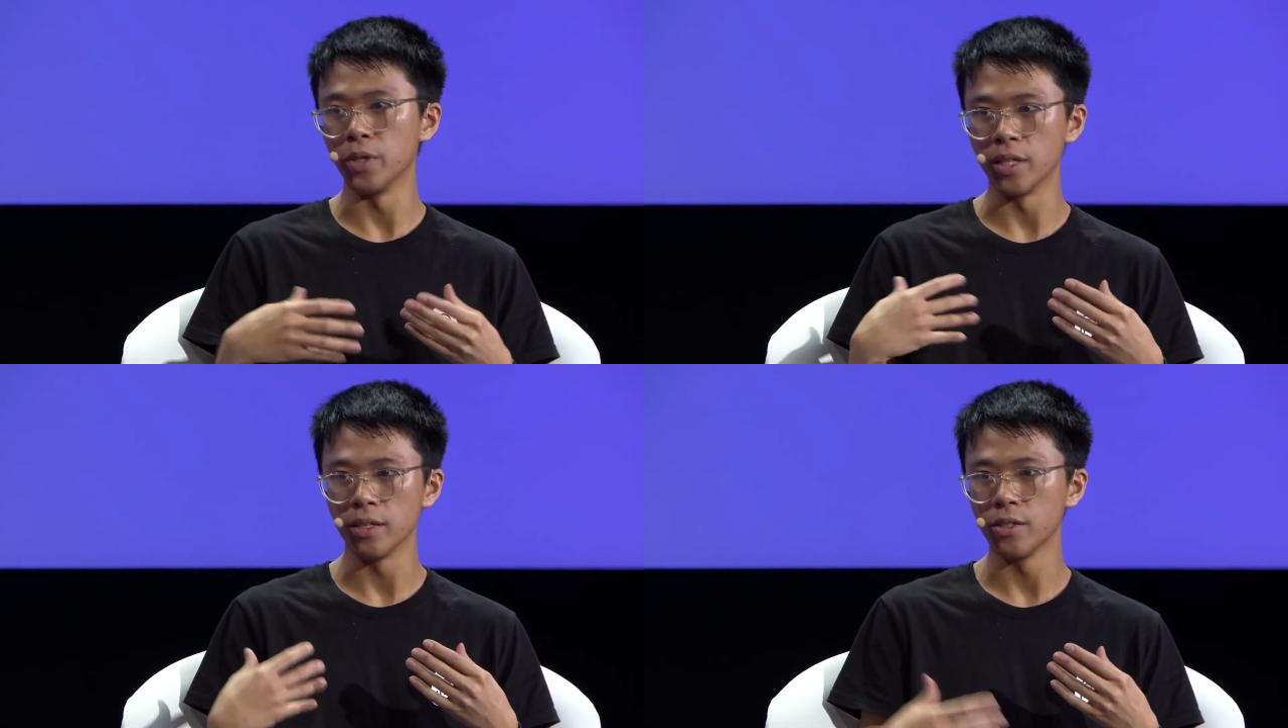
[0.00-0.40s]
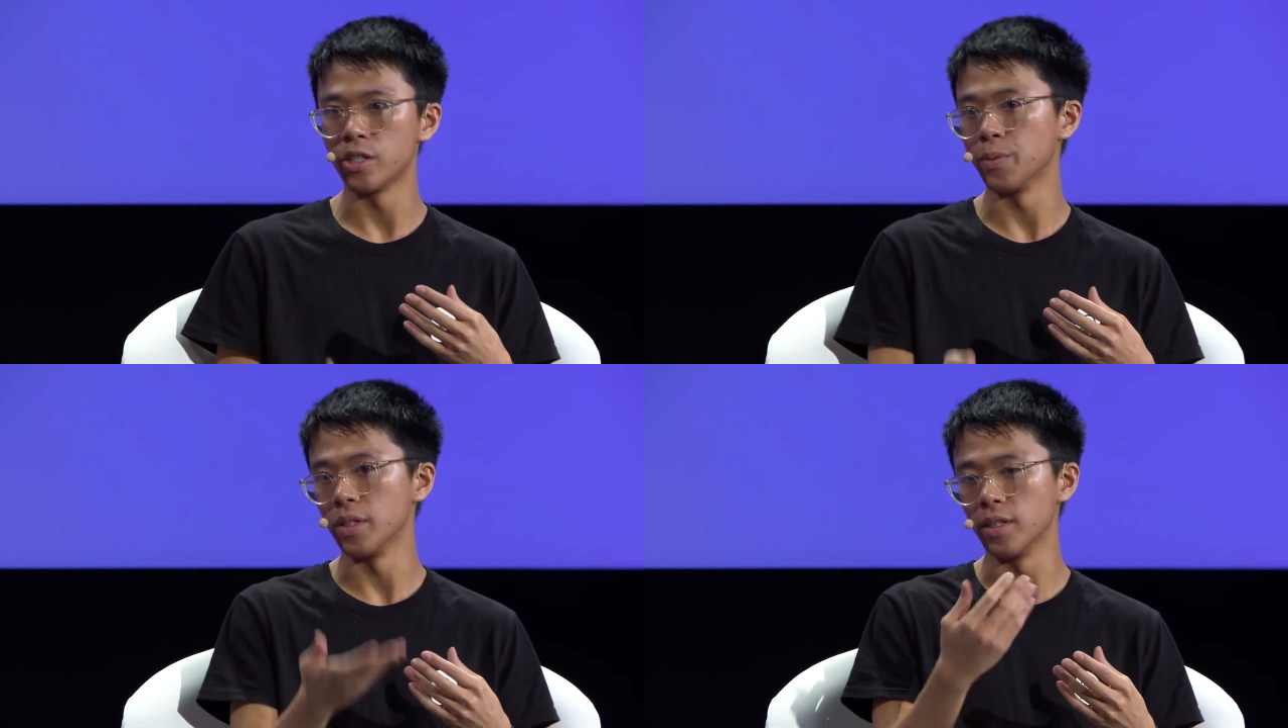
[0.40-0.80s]
We
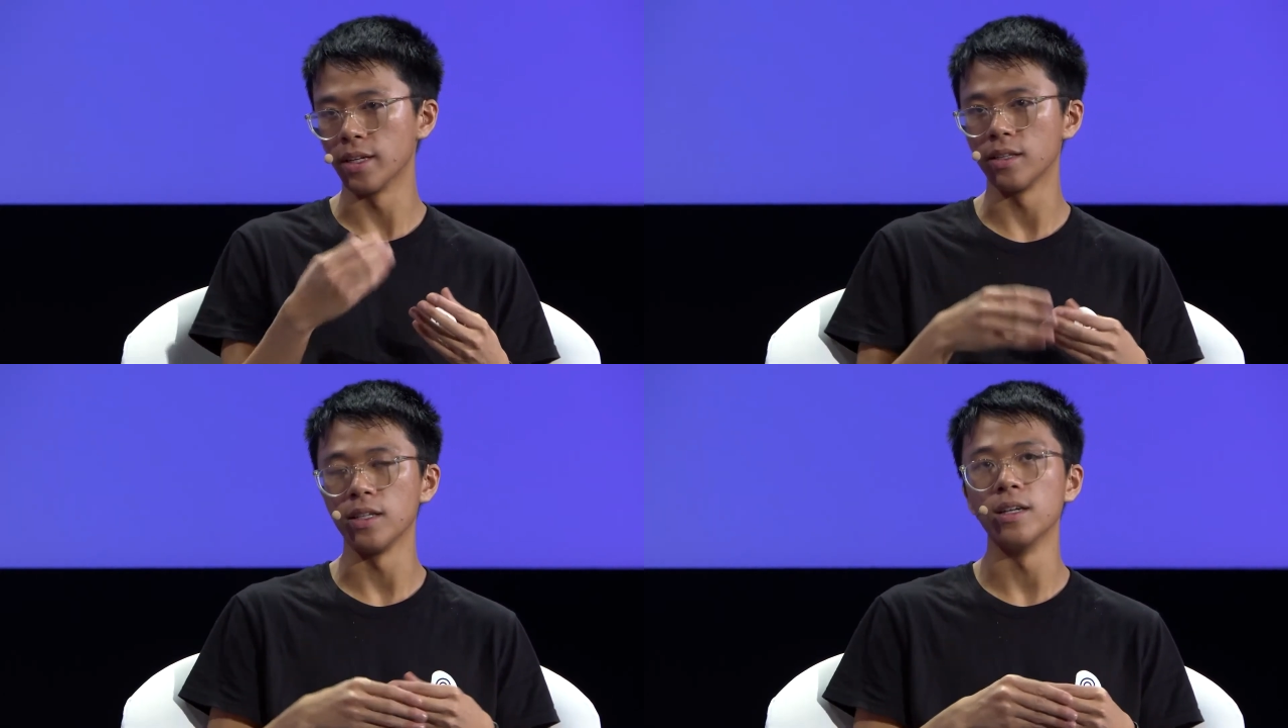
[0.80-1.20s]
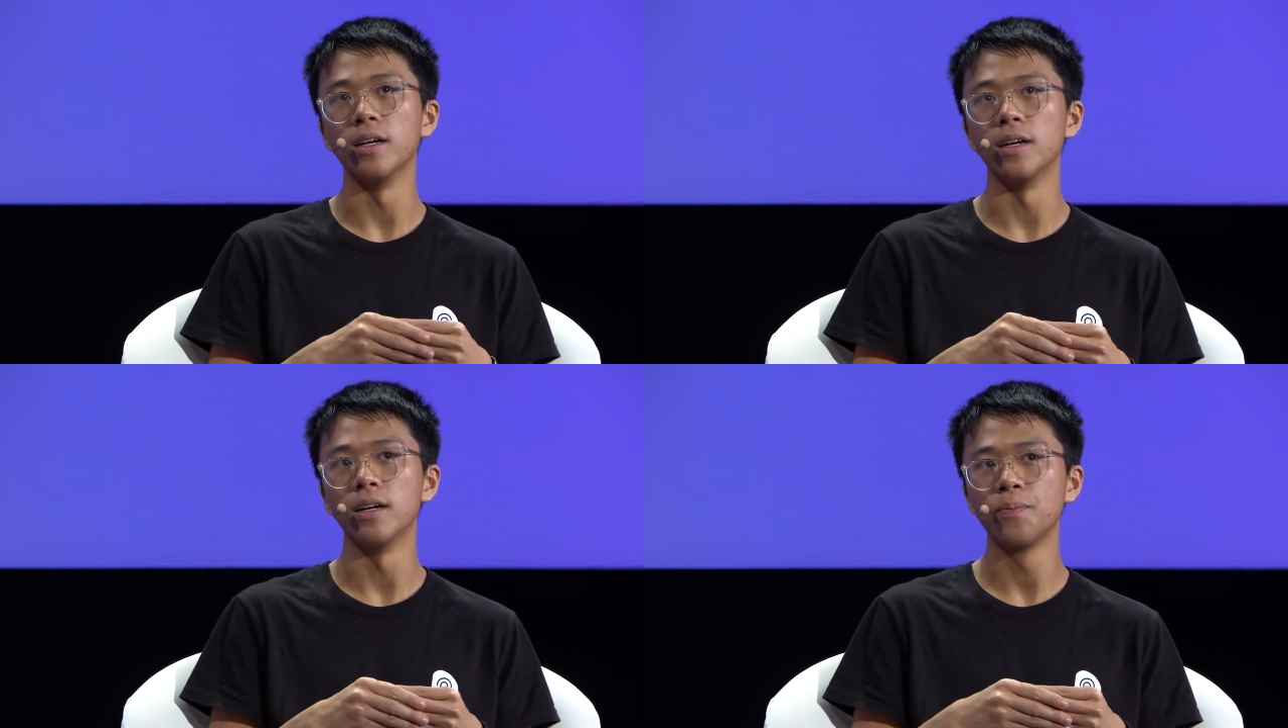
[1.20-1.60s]
contributed like
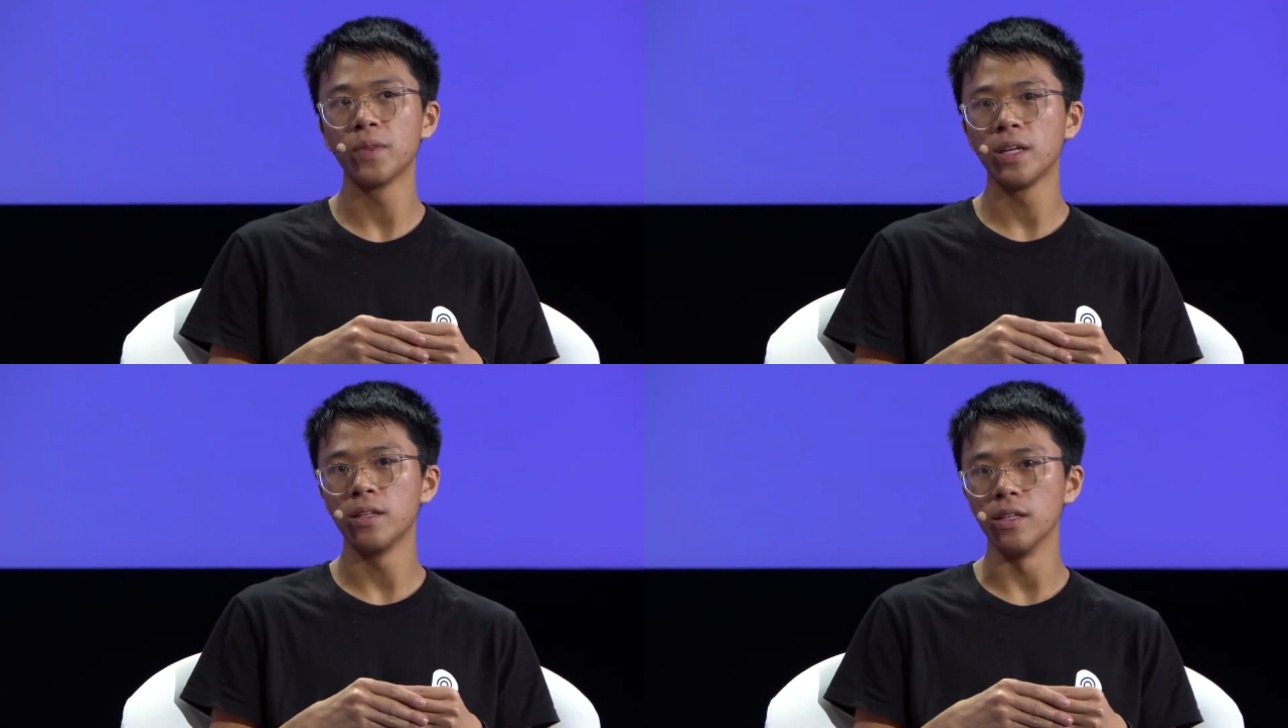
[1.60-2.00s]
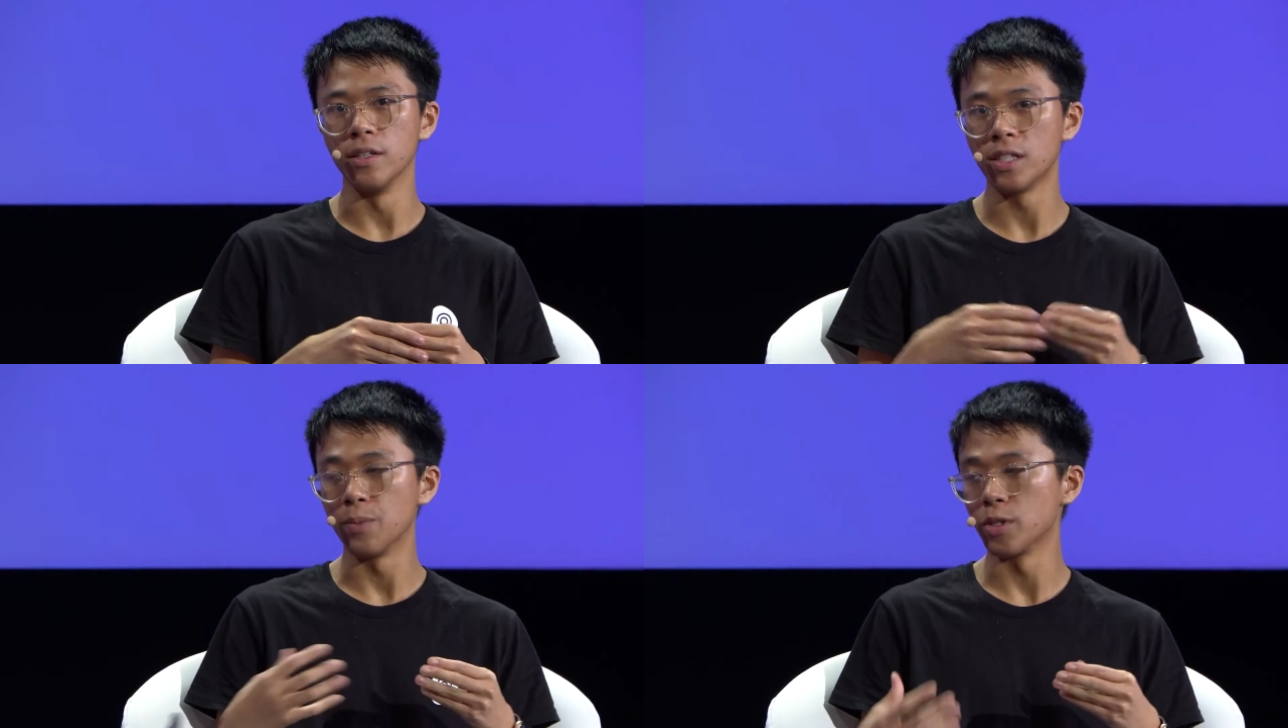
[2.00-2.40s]
the
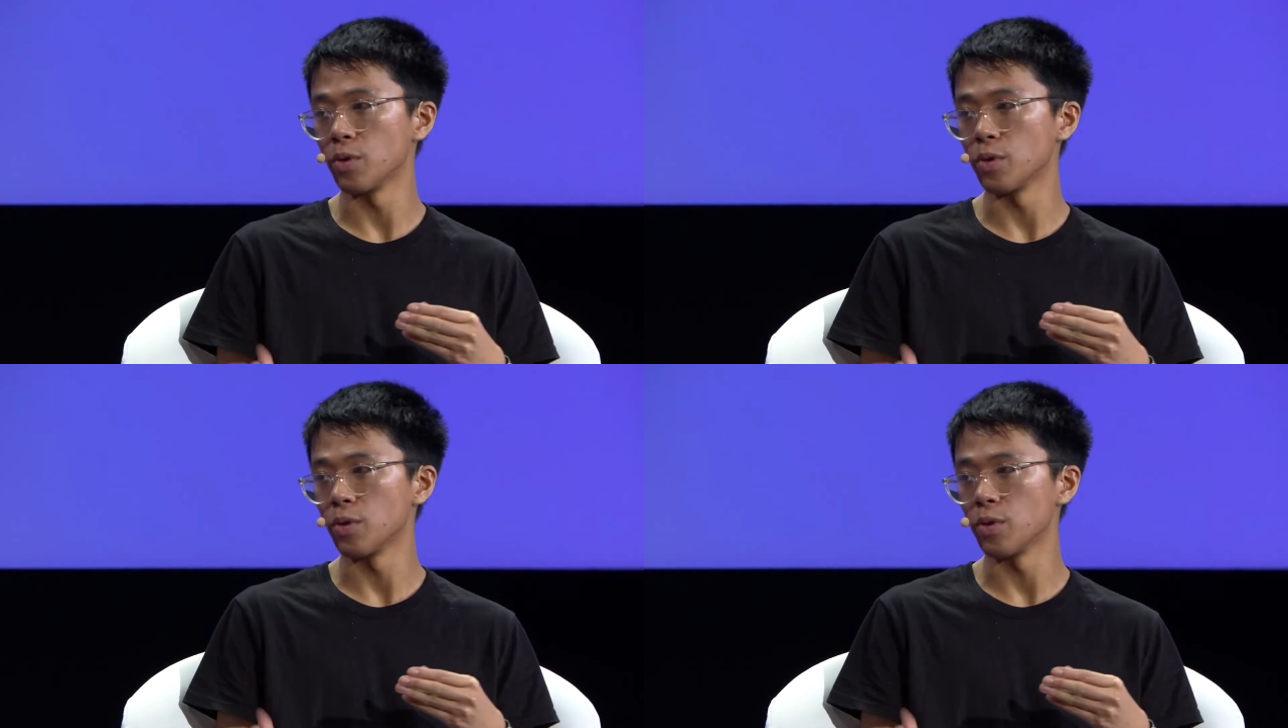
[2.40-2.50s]
stable